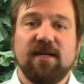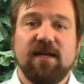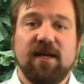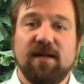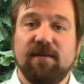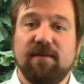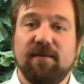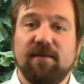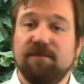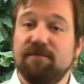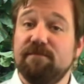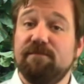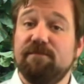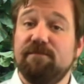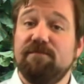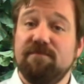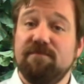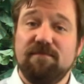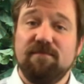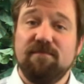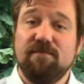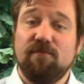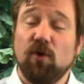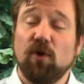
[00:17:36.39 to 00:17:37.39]
And
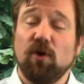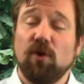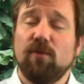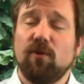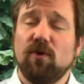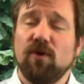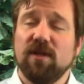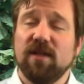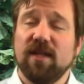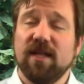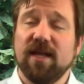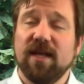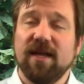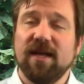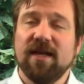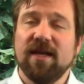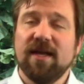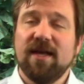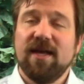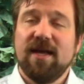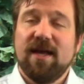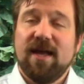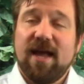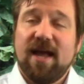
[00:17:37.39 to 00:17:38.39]
more
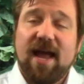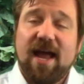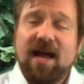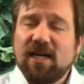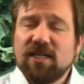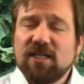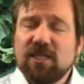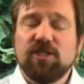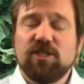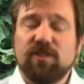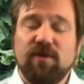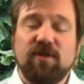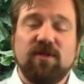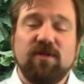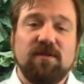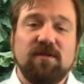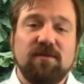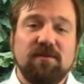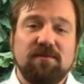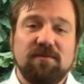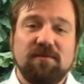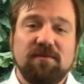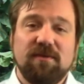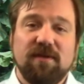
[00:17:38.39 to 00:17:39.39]
importantly,
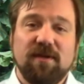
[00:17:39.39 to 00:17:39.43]
actionable